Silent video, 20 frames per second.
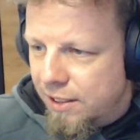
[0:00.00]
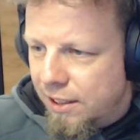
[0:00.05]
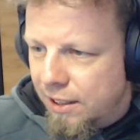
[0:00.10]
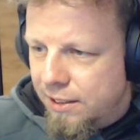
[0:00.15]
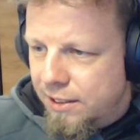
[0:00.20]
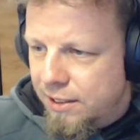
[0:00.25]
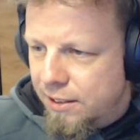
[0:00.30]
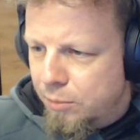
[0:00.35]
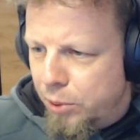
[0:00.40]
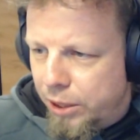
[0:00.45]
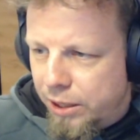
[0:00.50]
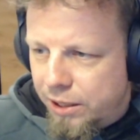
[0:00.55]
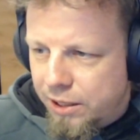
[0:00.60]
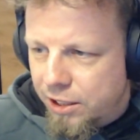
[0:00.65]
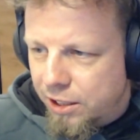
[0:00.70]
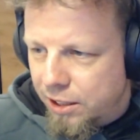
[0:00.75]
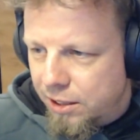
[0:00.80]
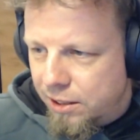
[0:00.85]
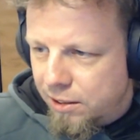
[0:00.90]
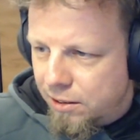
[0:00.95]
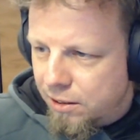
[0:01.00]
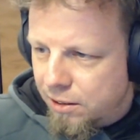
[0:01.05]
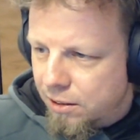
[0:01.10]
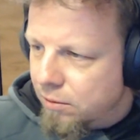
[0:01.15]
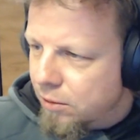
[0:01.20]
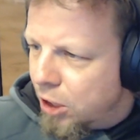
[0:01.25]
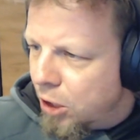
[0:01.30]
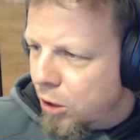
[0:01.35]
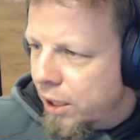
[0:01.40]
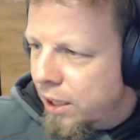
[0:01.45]
list, but just
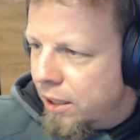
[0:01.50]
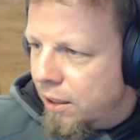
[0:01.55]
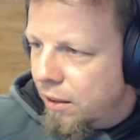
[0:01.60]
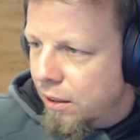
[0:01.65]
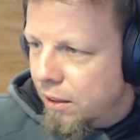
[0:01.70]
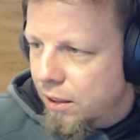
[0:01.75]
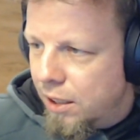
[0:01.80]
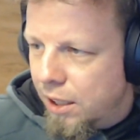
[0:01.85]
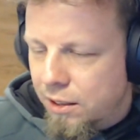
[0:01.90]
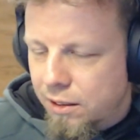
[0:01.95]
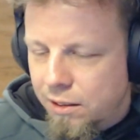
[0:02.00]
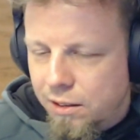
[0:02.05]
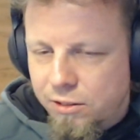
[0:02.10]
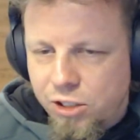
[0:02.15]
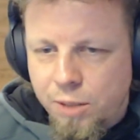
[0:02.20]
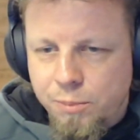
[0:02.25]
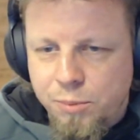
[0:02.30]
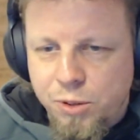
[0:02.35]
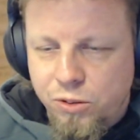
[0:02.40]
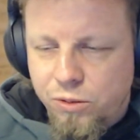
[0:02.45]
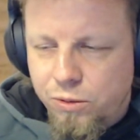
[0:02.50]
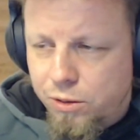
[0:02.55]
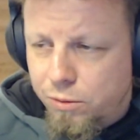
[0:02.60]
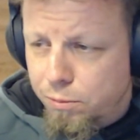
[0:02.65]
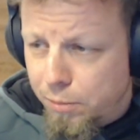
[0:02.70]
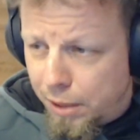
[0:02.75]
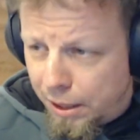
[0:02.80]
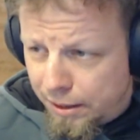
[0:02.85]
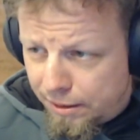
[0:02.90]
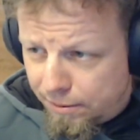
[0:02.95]
anything that jumps to
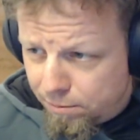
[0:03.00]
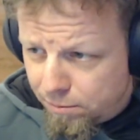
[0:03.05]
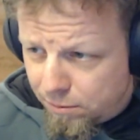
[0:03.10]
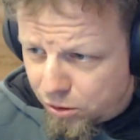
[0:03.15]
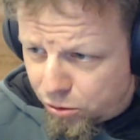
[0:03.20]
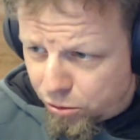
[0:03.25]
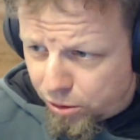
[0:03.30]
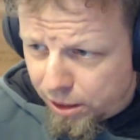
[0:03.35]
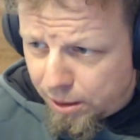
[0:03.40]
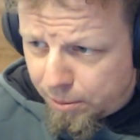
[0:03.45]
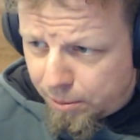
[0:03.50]
mind straight up.